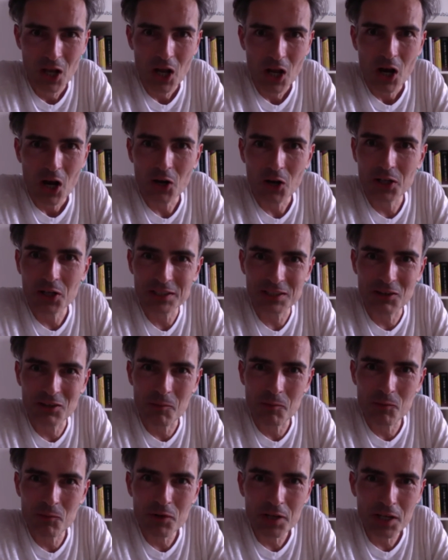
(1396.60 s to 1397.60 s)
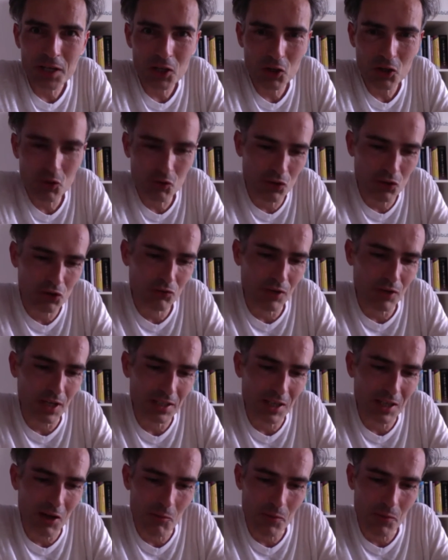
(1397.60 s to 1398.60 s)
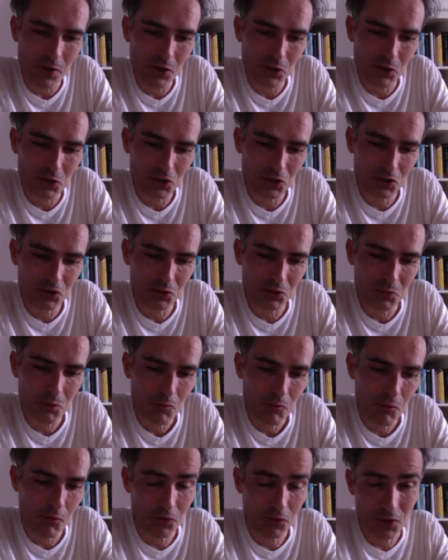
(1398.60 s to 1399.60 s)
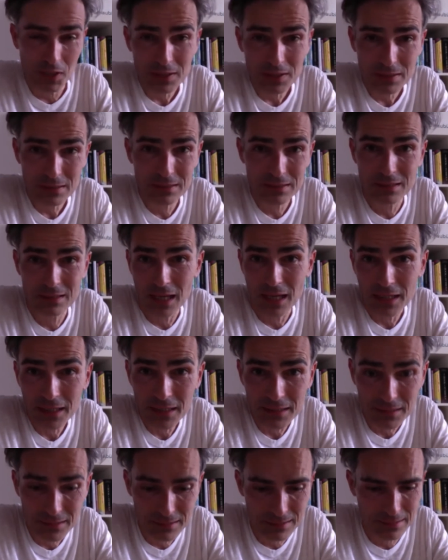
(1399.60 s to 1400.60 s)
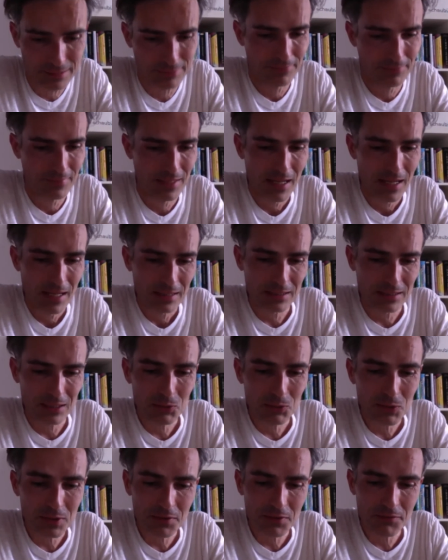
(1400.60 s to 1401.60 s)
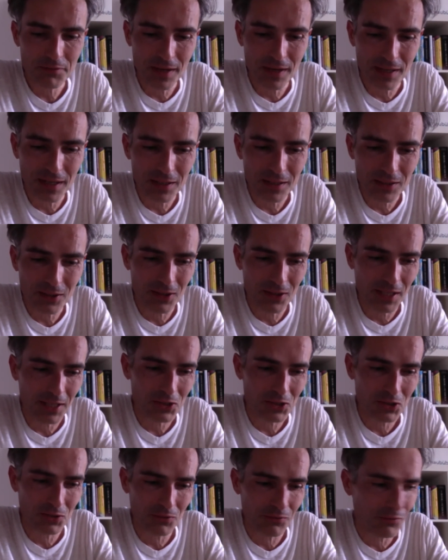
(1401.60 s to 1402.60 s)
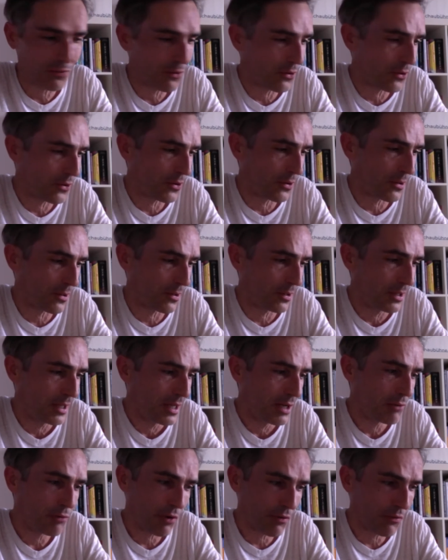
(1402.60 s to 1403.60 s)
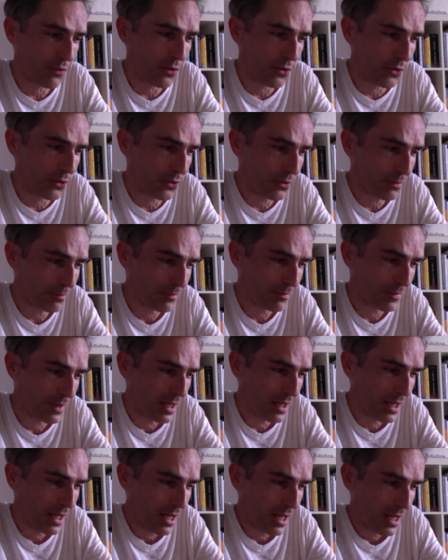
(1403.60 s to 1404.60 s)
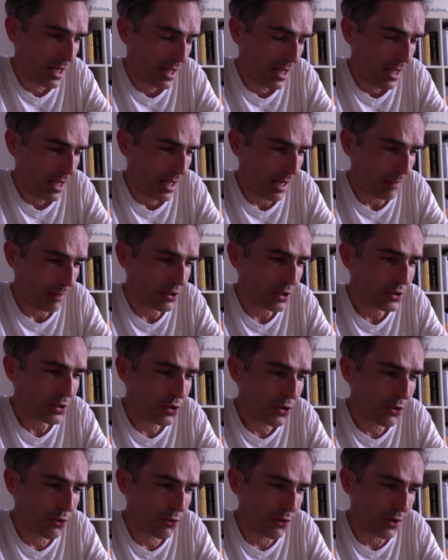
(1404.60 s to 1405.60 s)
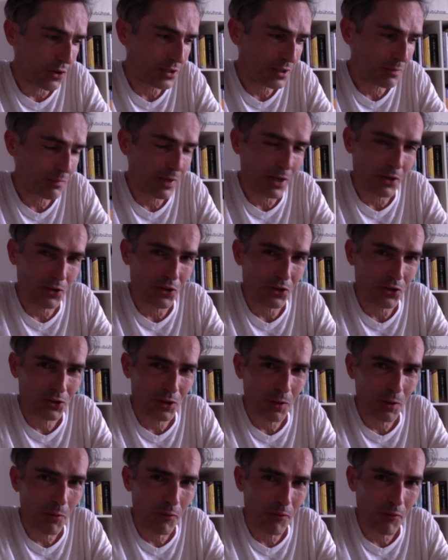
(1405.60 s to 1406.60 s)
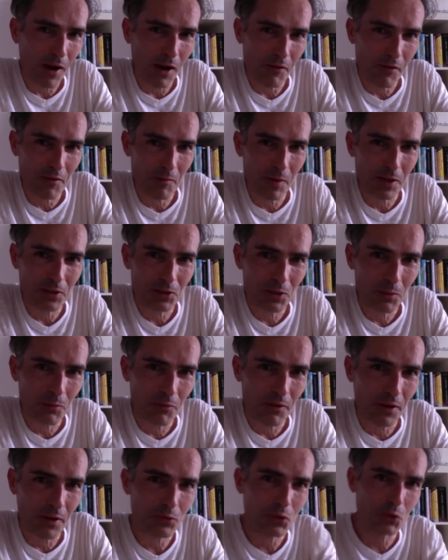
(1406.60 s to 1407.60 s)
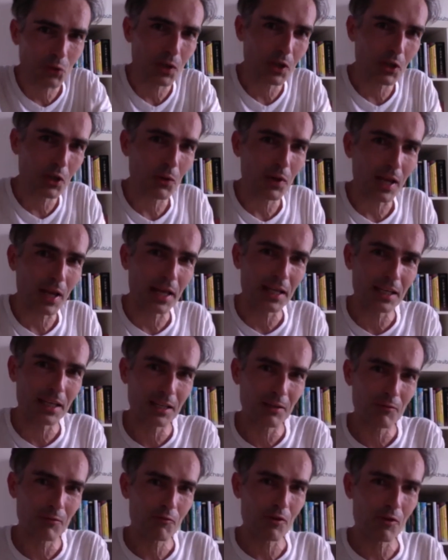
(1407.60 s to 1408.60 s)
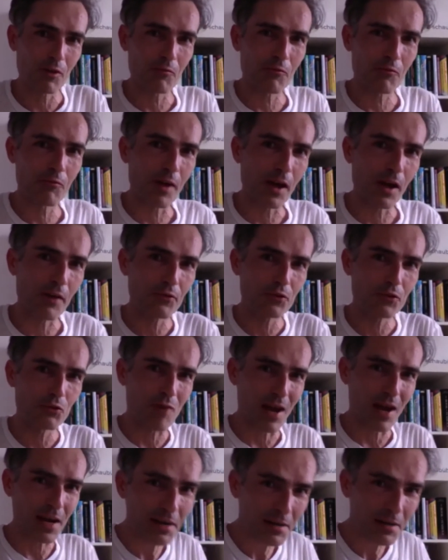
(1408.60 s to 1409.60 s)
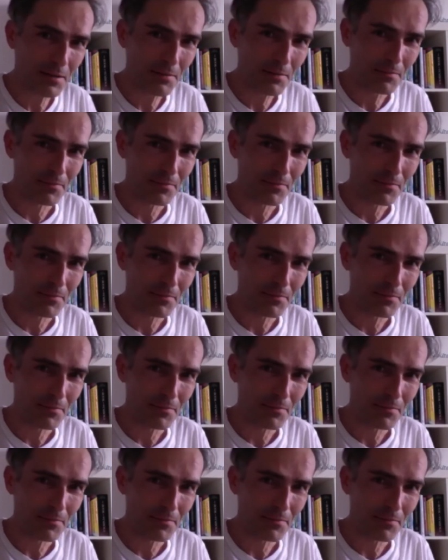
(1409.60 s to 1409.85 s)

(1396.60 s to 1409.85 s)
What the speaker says: Okay, so I'm really curious right now because we've just done it. This was the final collection for review. I'm just curious about your top 5 and my top 5. Shall we go like from 5 to 1